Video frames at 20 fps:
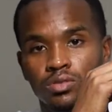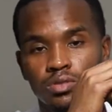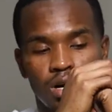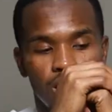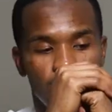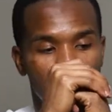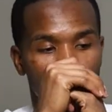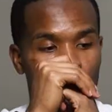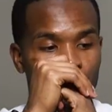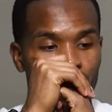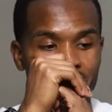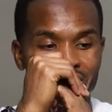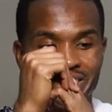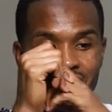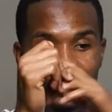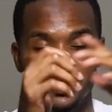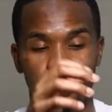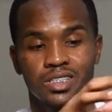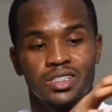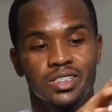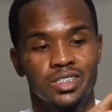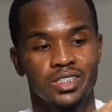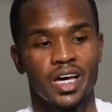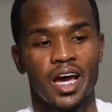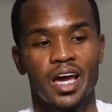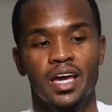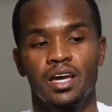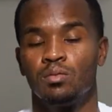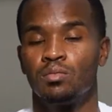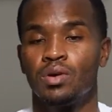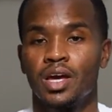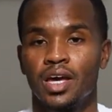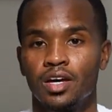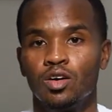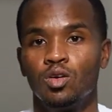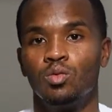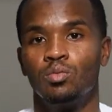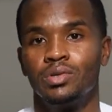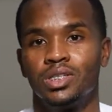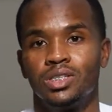Uh, this is the same
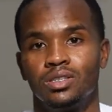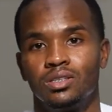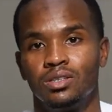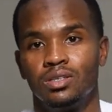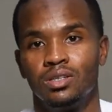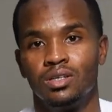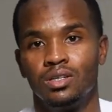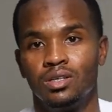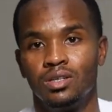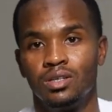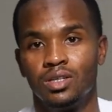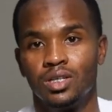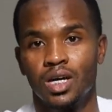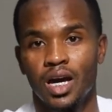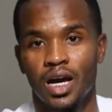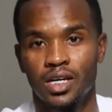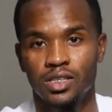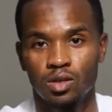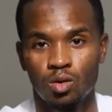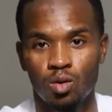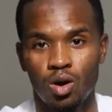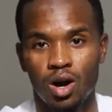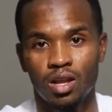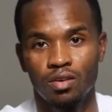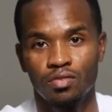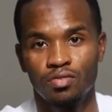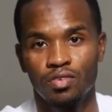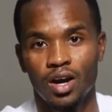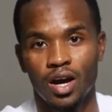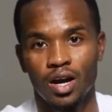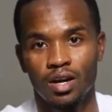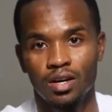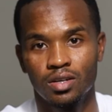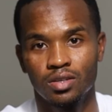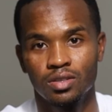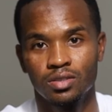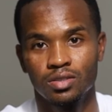helmet as a qualifier.